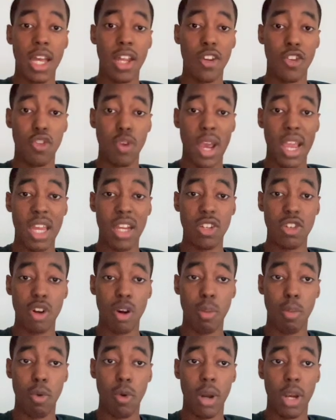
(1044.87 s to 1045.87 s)
Drag and
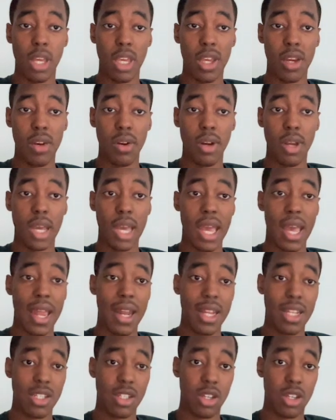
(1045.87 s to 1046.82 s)
drop one here, and it's